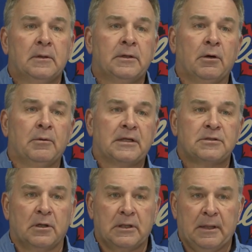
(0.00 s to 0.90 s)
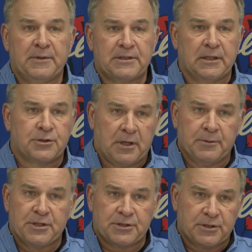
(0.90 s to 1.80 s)
Let me see the
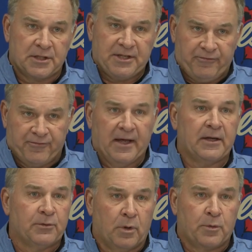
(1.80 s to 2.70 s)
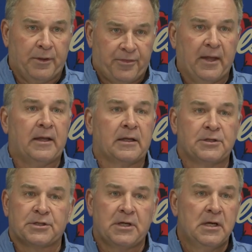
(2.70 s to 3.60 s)
trend. Just, does he fit? What do we think?
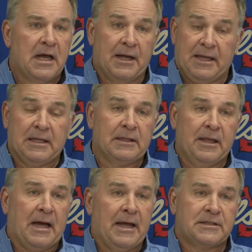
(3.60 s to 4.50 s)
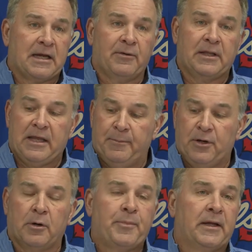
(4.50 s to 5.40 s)
And just, I ask, give me
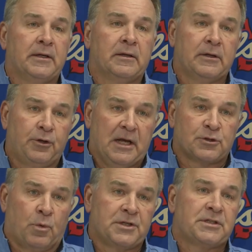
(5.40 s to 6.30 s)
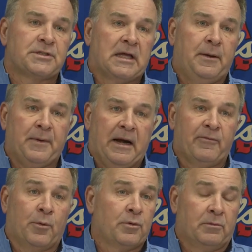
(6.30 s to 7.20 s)
your opinion. You guys watch this tape
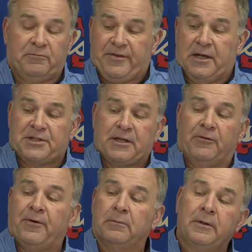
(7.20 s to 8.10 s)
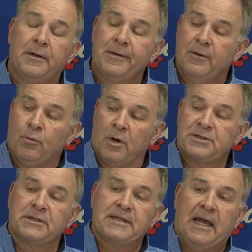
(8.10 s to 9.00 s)
via the cell phone.
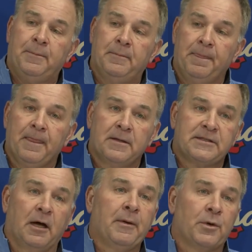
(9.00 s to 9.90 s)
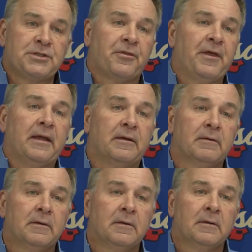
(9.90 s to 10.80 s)
Watch the tape. Tell me what you think.
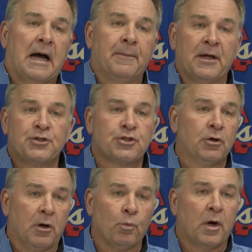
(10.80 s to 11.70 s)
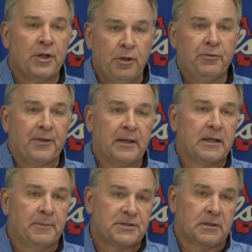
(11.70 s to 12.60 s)
I'm not sure. What do you think?
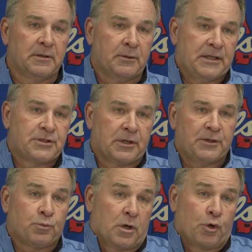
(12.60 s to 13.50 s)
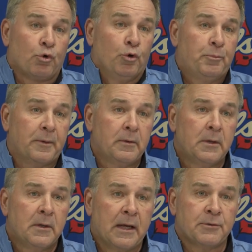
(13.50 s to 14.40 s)
Give me some. We're a group.
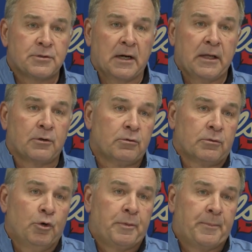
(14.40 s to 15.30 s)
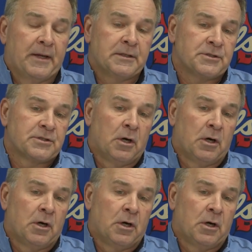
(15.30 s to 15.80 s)
I was trying to get group opinions.